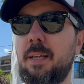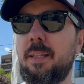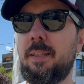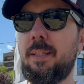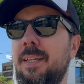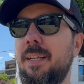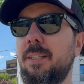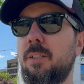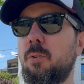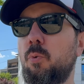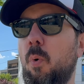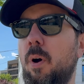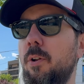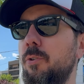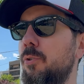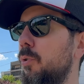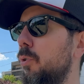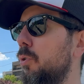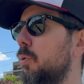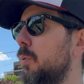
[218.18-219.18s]
Test one,
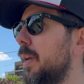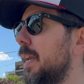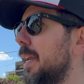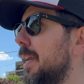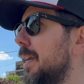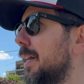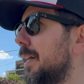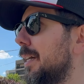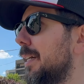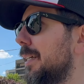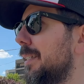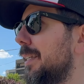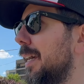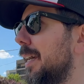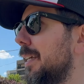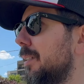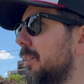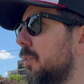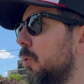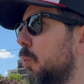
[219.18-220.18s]
two, three,
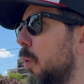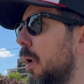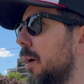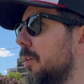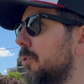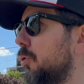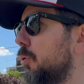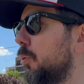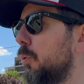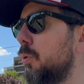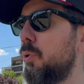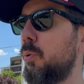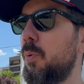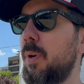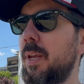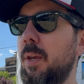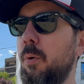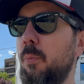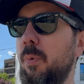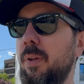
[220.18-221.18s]
test one, two,
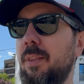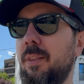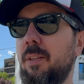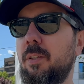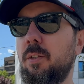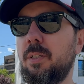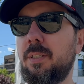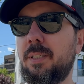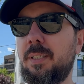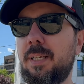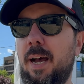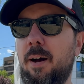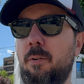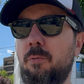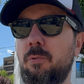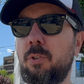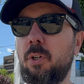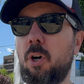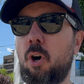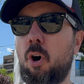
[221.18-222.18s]
three with
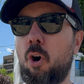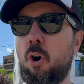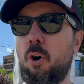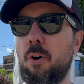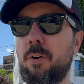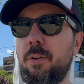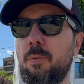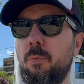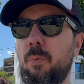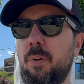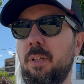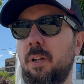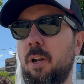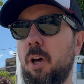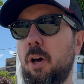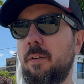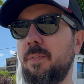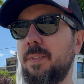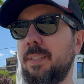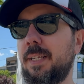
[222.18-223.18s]
sound on, with a
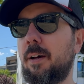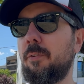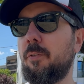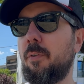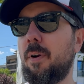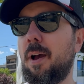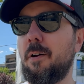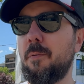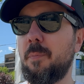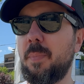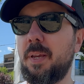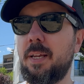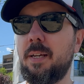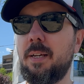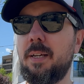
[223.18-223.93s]
lot of sound around me.